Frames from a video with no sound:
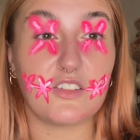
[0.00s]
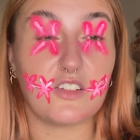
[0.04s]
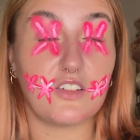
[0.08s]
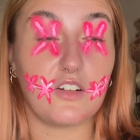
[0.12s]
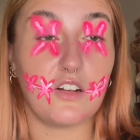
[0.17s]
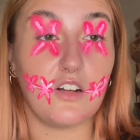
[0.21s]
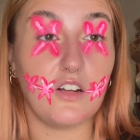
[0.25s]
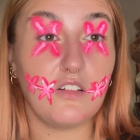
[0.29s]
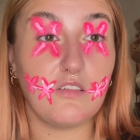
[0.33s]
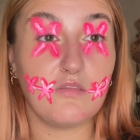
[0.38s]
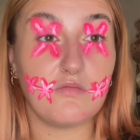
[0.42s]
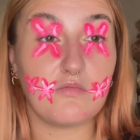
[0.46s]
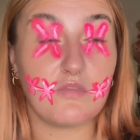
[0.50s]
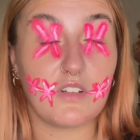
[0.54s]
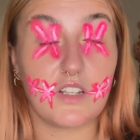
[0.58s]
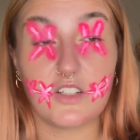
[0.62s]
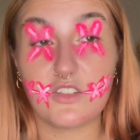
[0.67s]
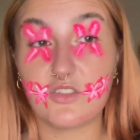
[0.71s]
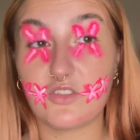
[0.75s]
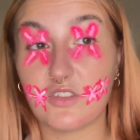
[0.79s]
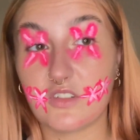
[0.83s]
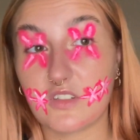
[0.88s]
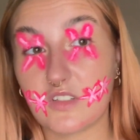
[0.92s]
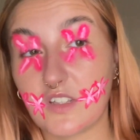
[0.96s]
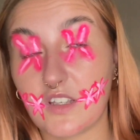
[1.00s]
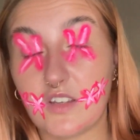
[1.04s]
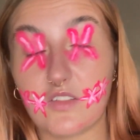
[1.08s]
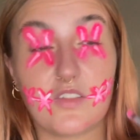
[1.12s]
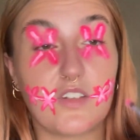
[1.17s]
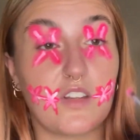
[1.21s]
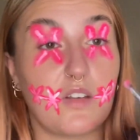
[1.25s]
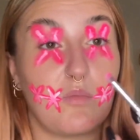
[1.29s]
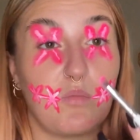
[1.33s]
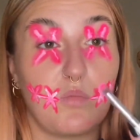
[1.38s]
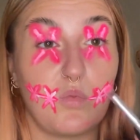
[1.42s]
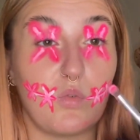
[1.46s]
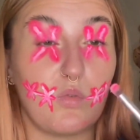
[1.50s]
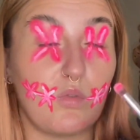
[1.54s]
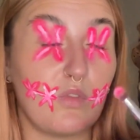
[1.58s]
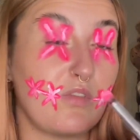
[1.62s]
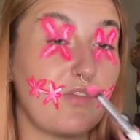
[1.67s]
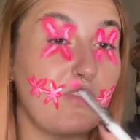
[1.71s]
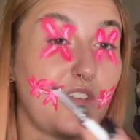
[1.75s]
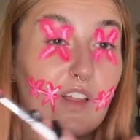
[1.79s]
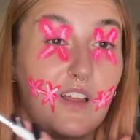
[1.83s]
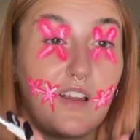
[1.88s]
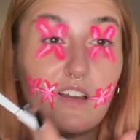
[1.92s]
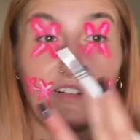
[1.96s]
don't know, it just gives it more
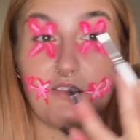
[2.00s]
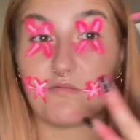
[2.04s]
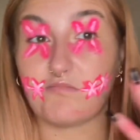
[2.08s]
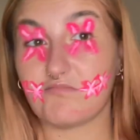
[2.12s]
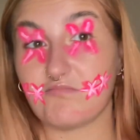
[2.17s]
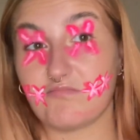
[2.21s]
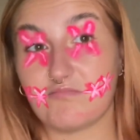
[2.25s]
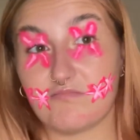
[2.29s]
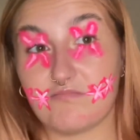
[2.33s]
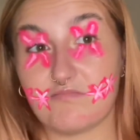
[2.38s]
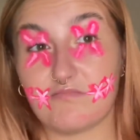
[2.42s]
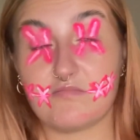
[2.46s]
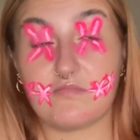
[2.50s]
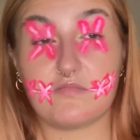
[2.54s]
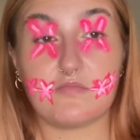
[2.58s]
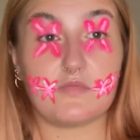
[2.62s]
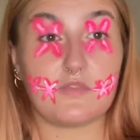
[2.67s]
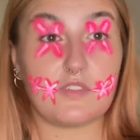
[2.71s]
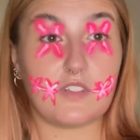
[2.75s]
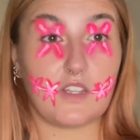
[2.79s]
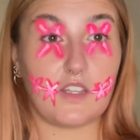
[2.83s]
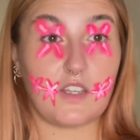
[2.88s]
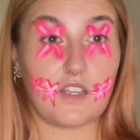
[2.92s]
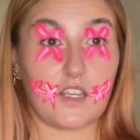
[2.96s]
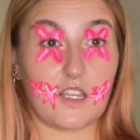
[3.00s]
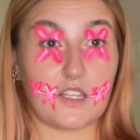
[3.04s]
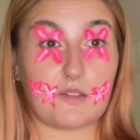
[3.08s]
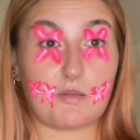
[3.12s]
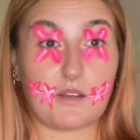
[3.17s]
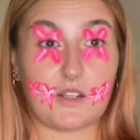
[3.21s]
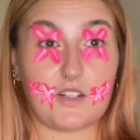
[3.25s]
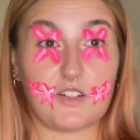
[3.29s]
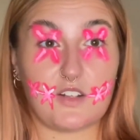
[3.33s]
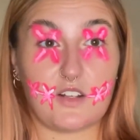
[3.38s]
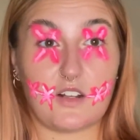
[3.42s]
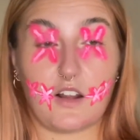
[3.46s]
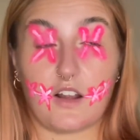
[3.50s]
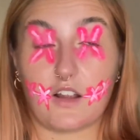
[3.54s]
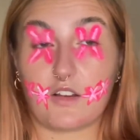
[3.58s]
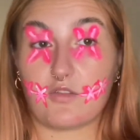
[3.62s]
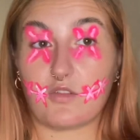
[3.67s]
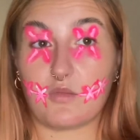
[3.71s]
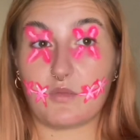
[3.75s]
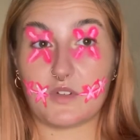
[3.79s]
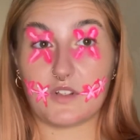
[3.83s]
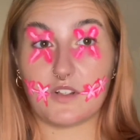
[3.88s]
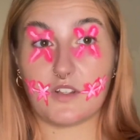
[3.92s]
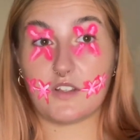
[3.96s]
of that, especially like
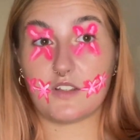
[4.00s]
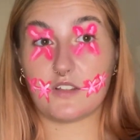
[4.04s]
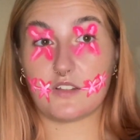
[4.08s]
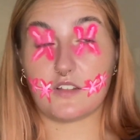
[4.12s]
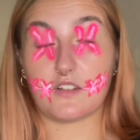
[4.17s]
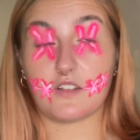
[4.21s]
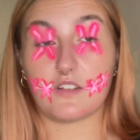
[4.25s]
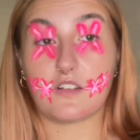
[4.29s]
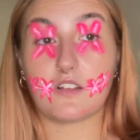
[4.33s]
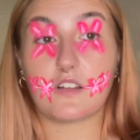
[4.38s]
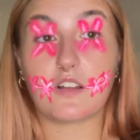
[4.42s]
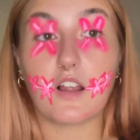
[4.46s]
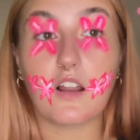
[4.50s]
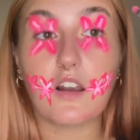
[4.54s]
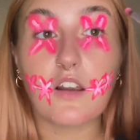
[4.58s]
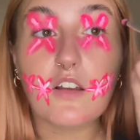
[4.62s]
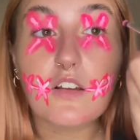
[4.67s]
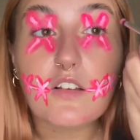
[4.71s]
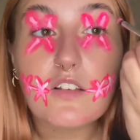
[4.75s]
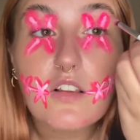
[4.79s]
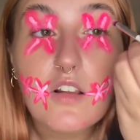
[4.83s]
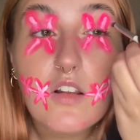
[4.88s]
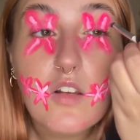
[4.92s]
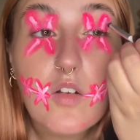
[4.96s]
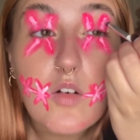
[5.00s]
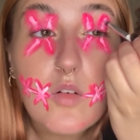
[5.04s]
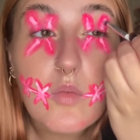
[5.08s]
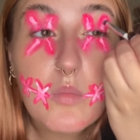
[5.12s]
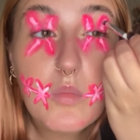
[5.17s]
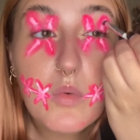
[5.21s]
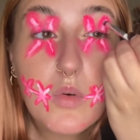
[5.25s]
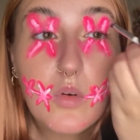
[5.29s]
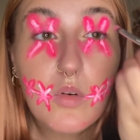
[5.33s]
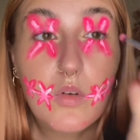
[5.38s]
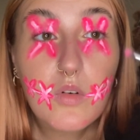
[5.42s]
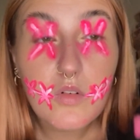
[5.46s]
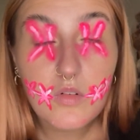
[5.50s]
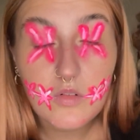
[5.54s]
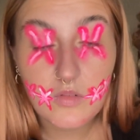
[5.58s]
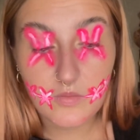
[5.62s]
from a distance. That looks a lot more